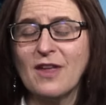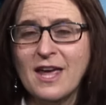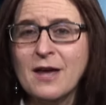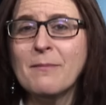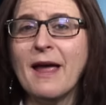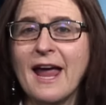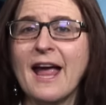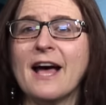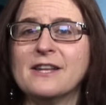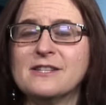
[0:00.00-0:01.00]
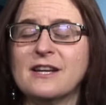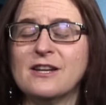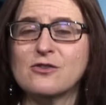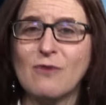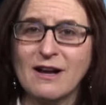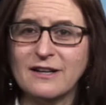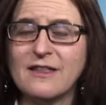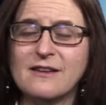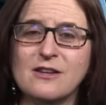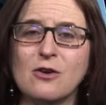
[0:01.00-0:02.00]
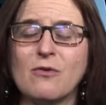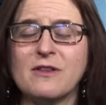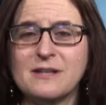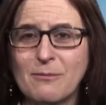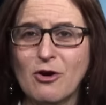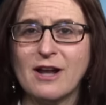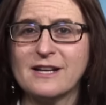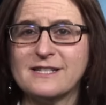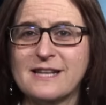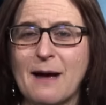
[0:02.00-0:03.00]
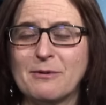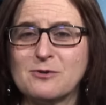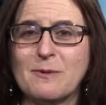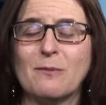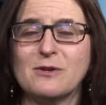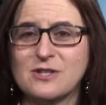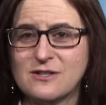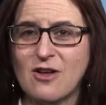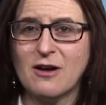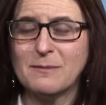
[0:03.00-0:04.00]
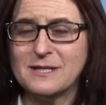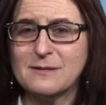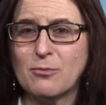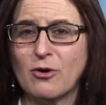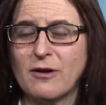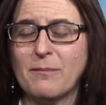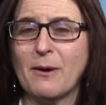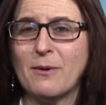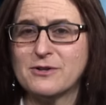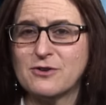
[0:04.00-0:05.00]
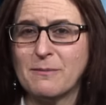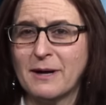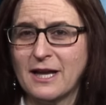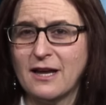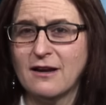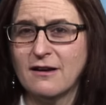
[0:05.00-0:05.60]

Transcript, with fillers: him and indirectly the you know the Democratic establishment, which has long been supported by Wall Street money.